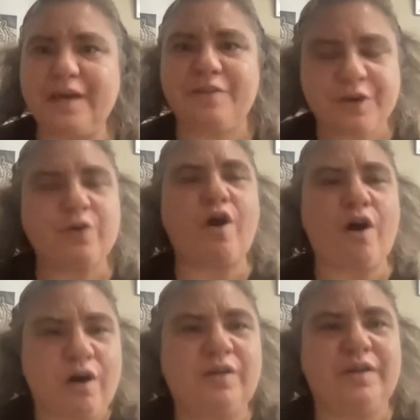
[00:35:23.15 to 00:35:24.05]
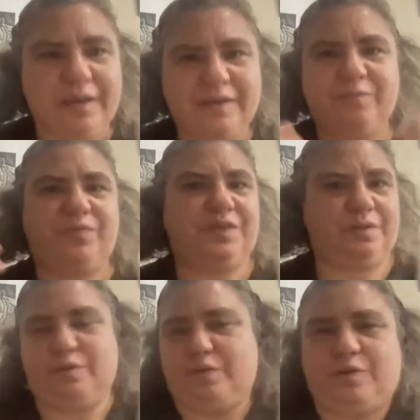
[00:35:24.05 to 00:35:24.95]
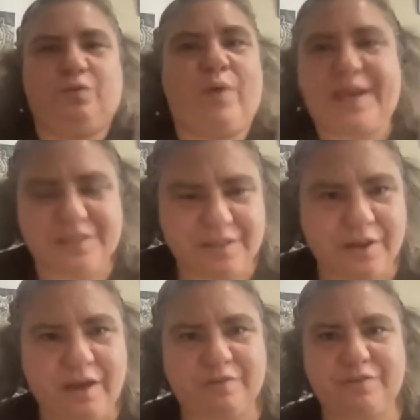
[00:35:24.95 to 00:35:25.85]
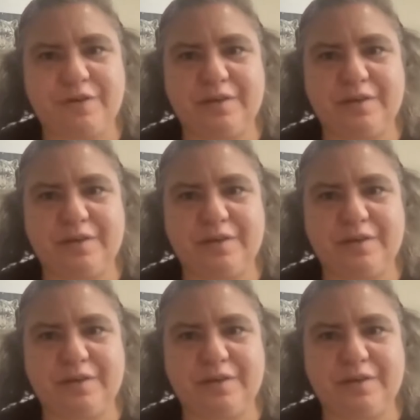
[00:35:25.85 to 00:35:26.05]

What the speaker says: that are all ways to love.